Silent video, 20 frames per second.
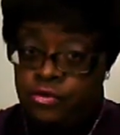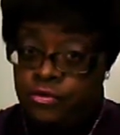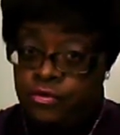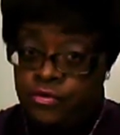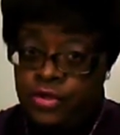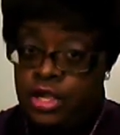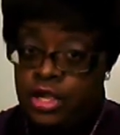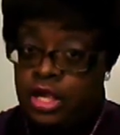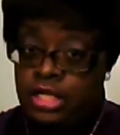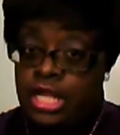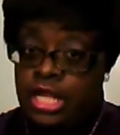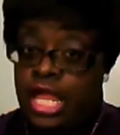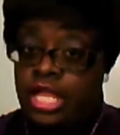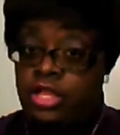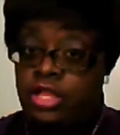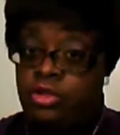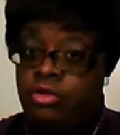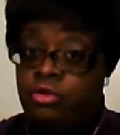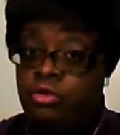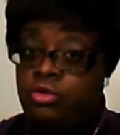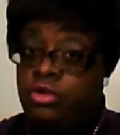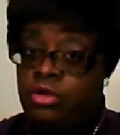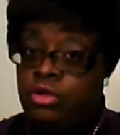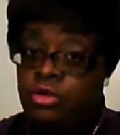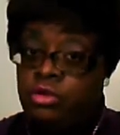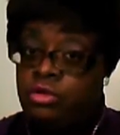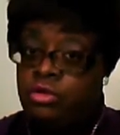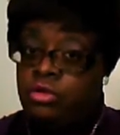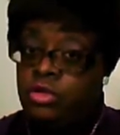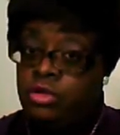feel like
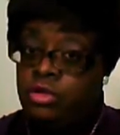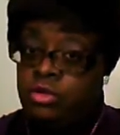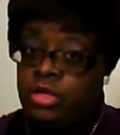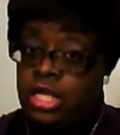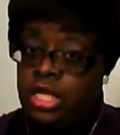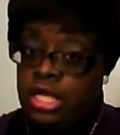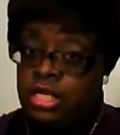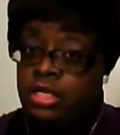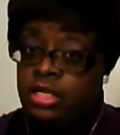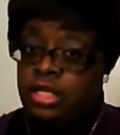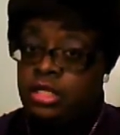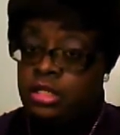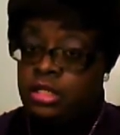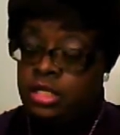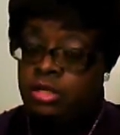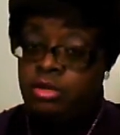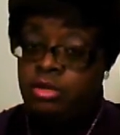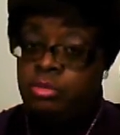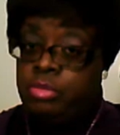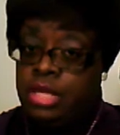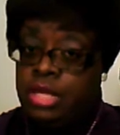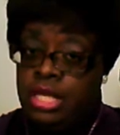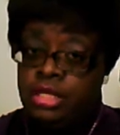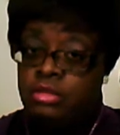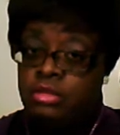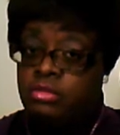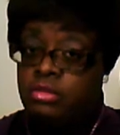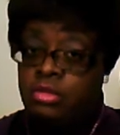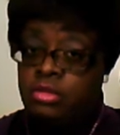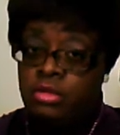you're getting a little
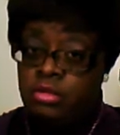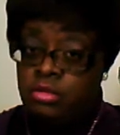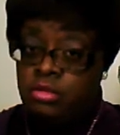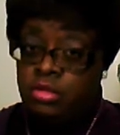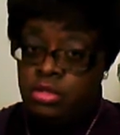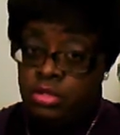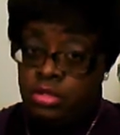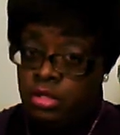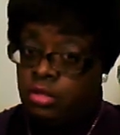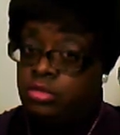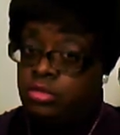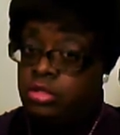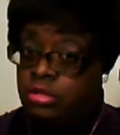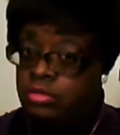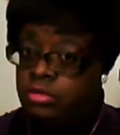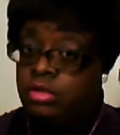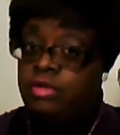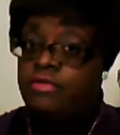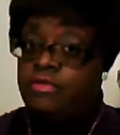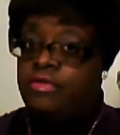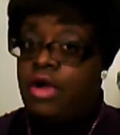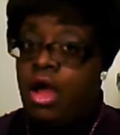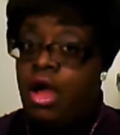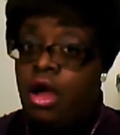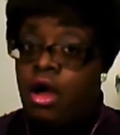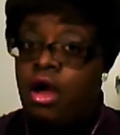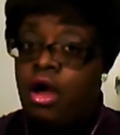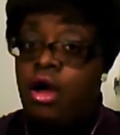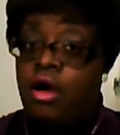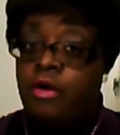bit too
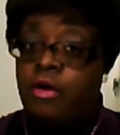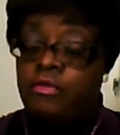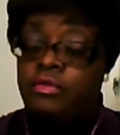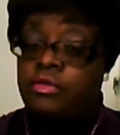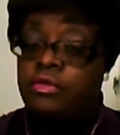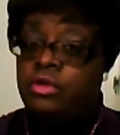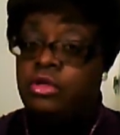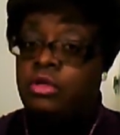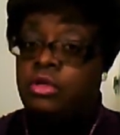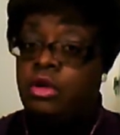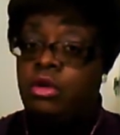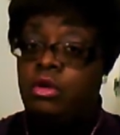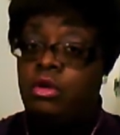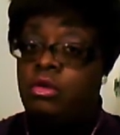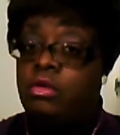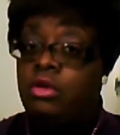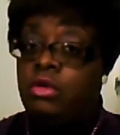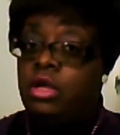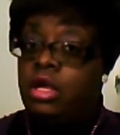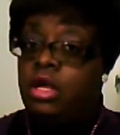involved, a